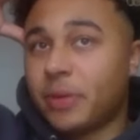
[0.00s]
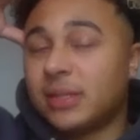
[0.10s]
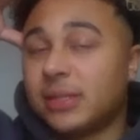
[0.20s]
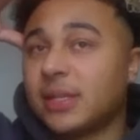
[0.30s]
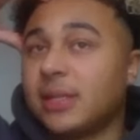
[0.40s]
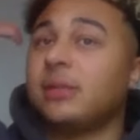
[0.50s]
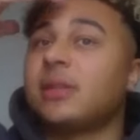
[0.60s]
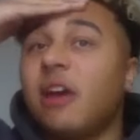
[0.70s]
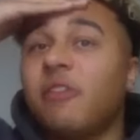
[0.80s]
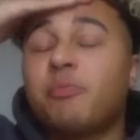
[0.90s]
and skills
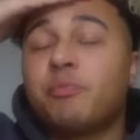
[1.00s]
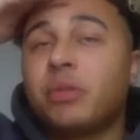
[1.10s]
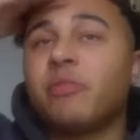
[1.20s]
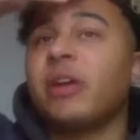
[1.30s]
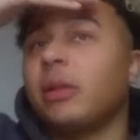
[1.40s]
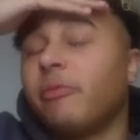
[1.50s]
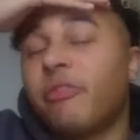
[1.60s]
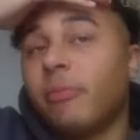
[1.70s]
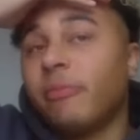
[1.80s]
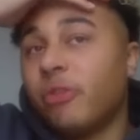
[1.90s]
that I've developed
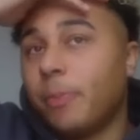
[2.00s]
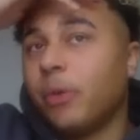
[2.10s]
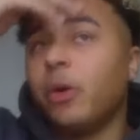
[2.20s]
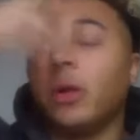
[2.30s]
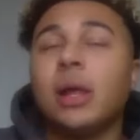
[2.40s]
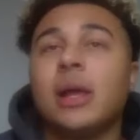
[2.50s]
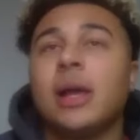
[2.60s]
from football,